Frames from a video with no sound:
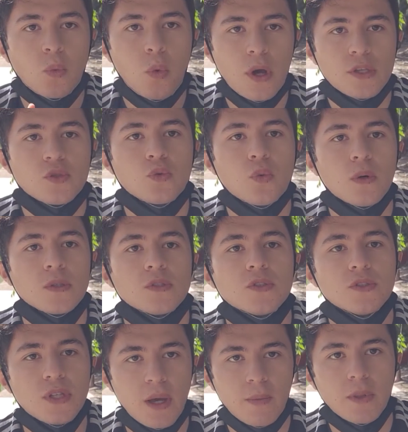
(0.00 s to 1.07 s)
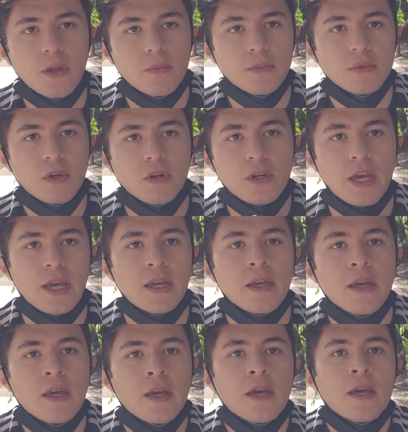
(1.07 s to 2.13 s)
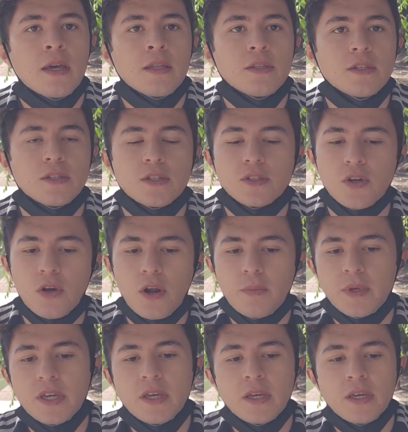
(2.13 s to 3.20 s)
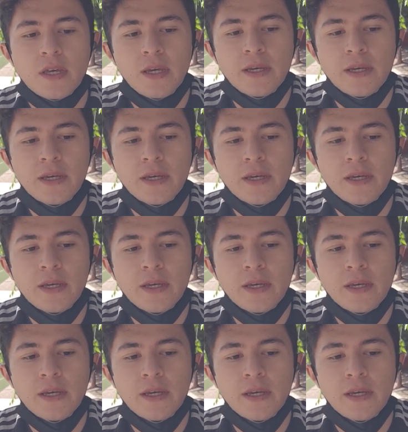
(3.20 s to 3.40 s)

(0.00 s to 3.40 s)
what you want to develop. Okay, this is gonna be